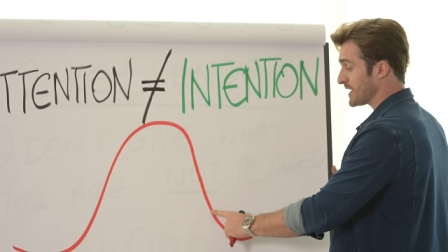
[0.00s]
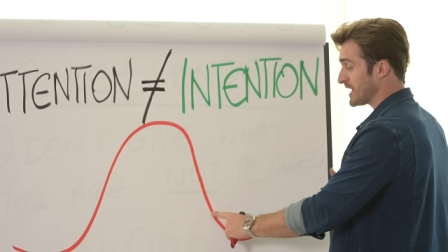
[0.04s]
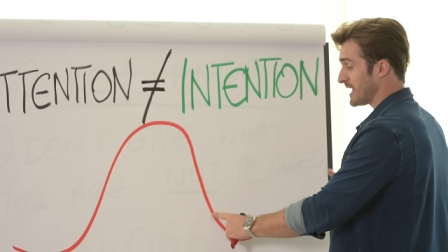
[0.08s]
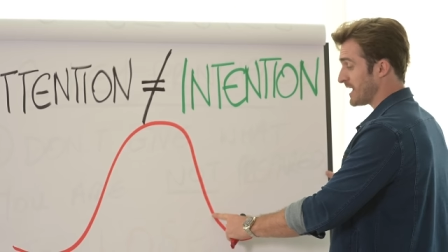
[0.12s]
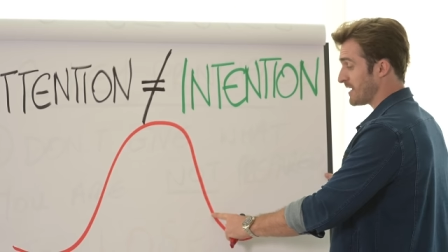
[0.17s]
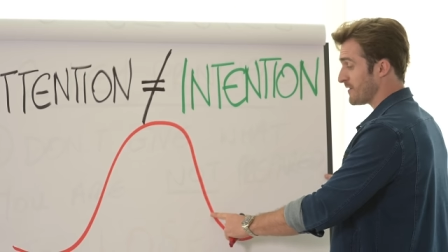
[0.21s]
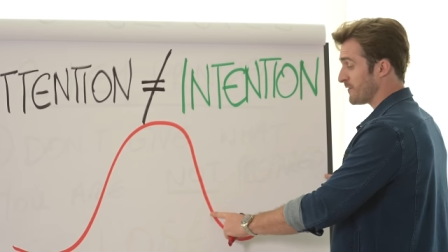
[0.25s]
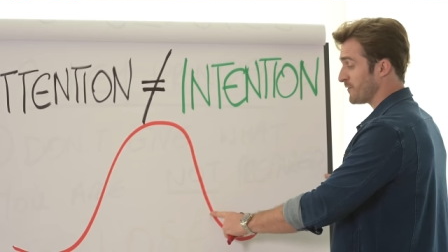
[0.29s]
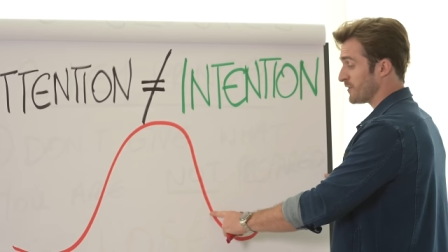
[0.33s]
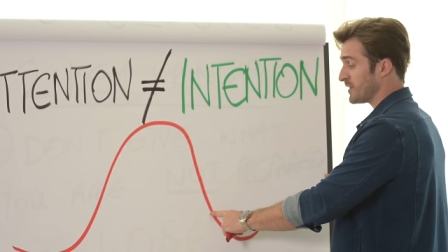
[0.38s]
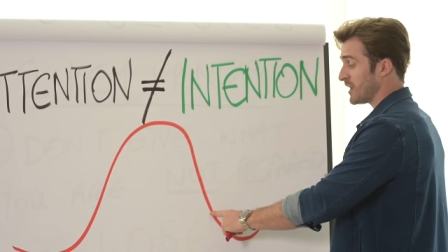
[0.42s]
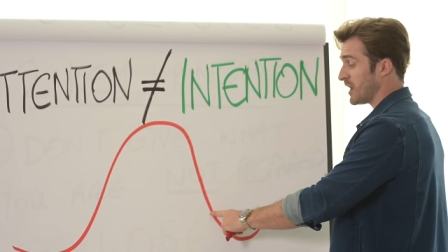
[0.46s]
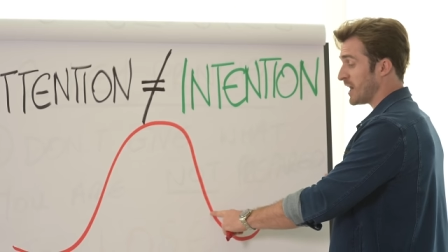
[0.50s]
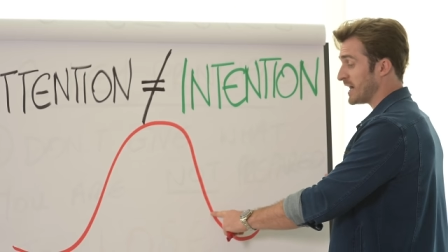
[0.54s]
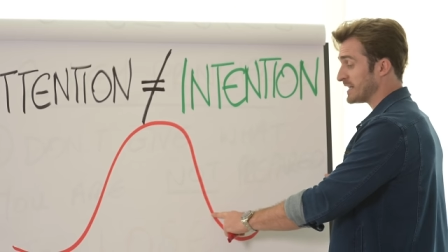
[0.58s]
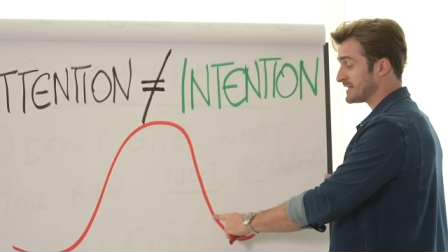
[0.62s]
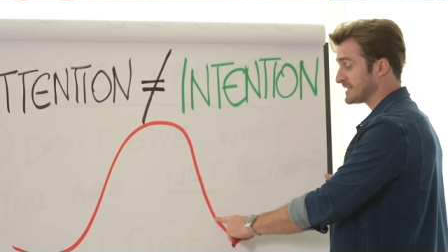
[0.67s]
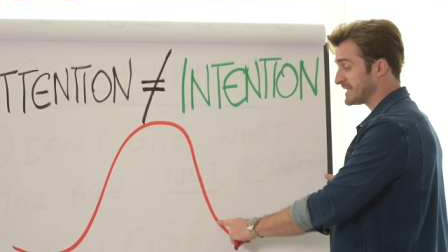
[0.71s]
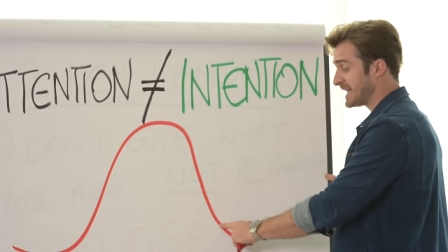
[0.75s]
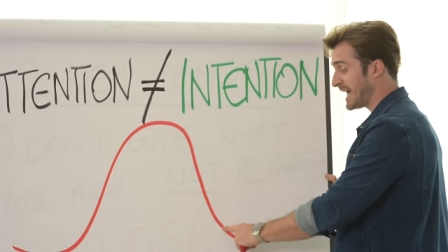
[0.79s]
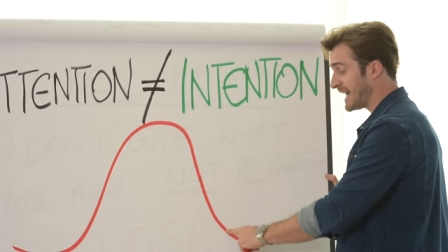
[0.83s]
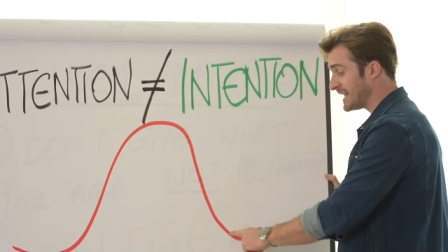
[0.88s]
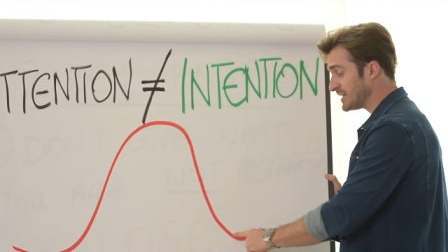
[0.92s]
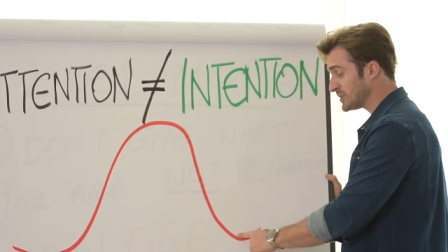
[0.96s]
give
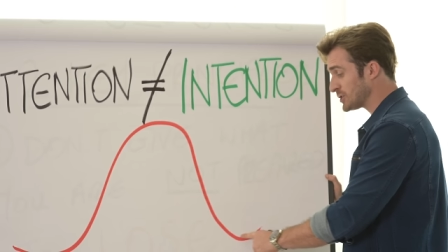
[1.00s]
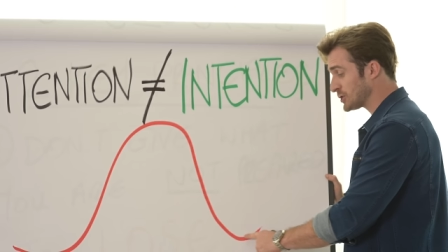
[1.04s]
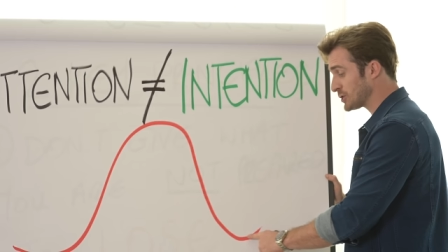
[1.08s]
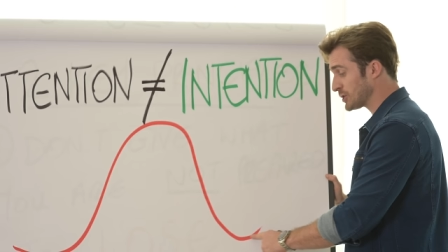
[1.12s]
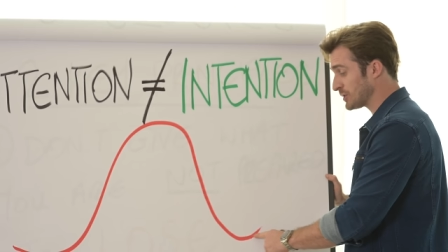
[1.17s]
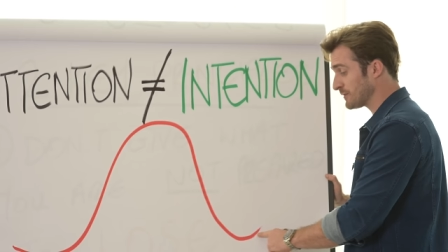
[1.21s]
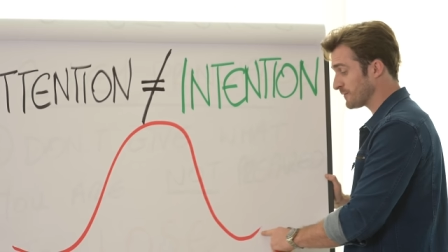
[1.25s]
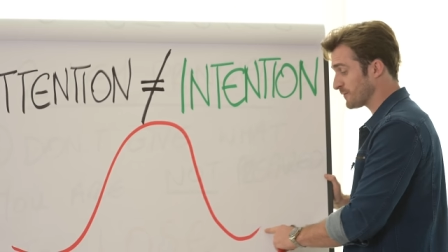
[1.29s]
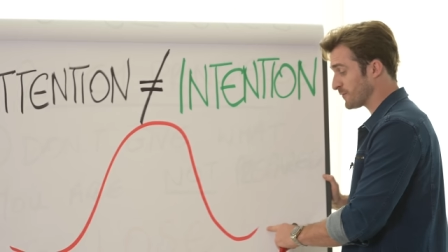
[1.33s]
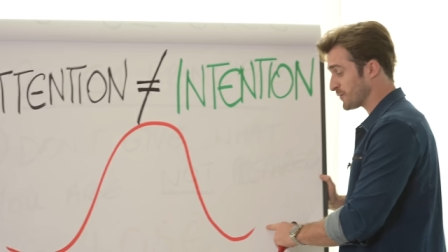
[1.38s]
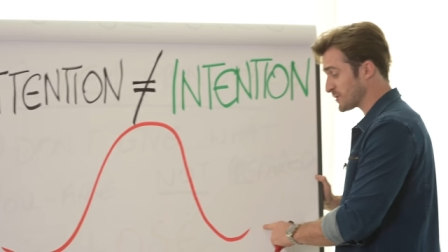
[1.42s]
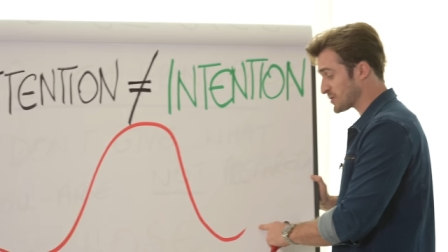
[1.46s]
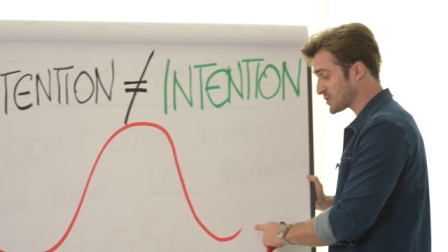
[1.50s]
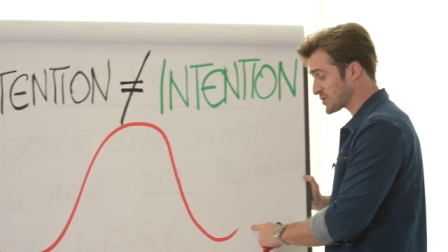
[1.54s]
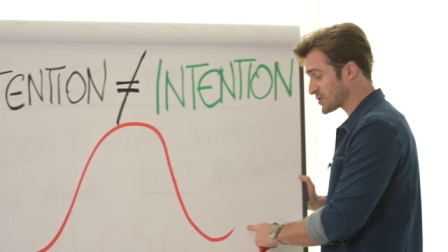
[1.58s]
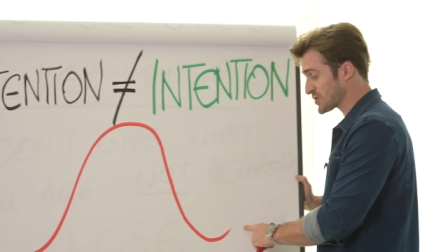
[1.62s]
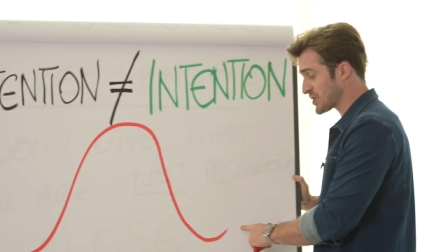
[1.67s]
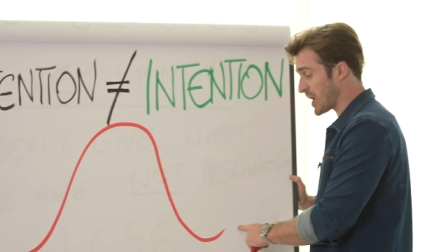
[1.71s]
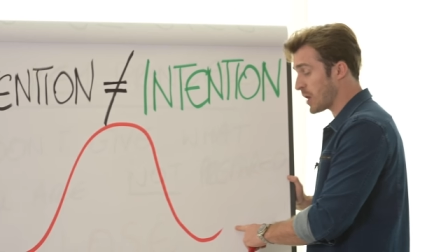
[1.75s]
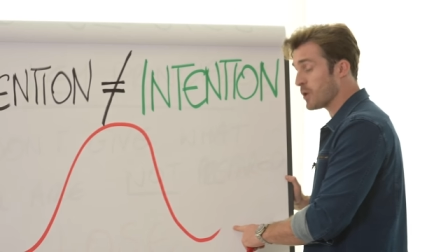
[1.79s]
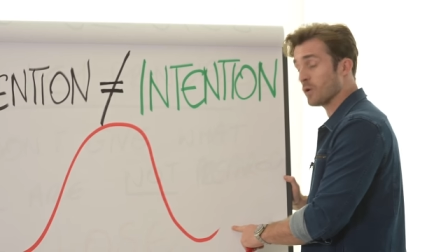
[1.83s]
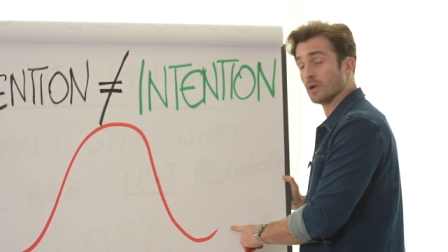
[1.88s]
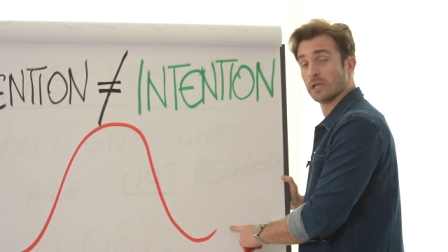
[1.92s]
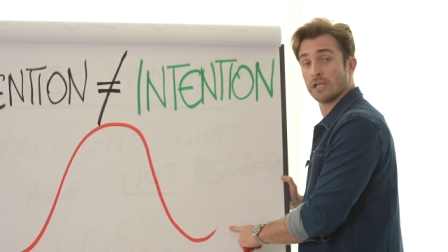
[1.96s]
attention for
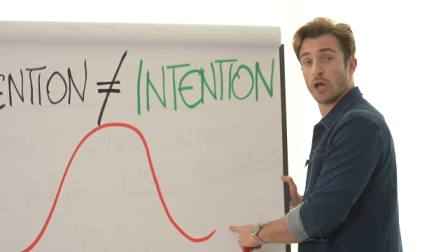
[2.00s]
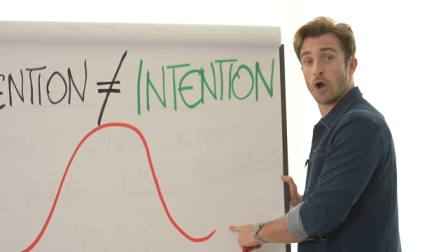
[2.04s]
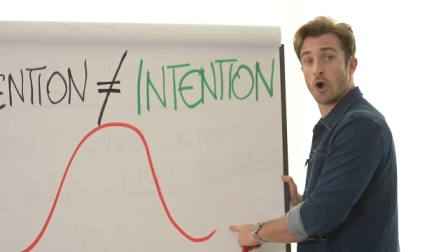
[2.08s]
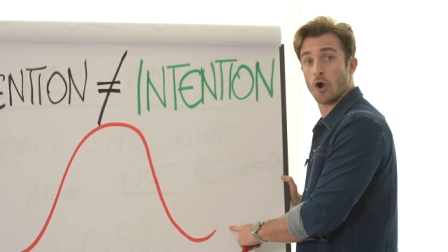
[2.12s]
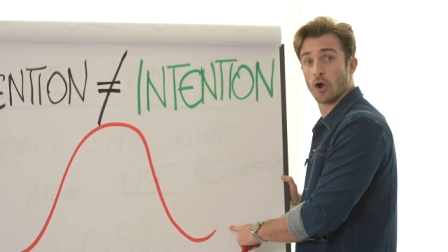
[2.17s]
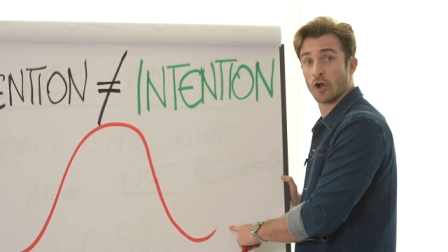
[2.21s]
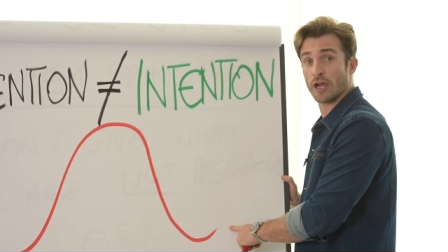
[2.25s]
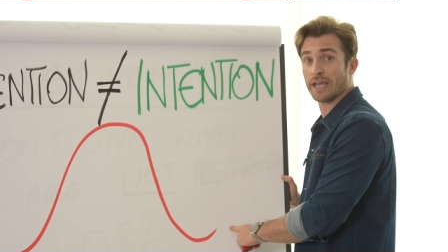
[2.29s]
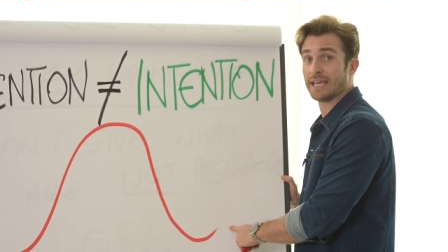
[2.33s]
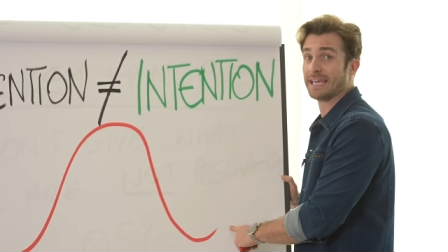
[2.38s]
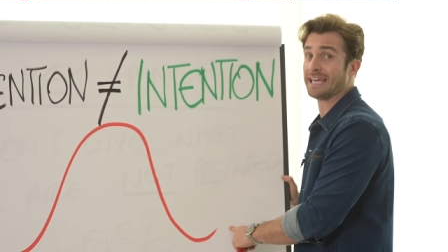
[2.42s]
so long,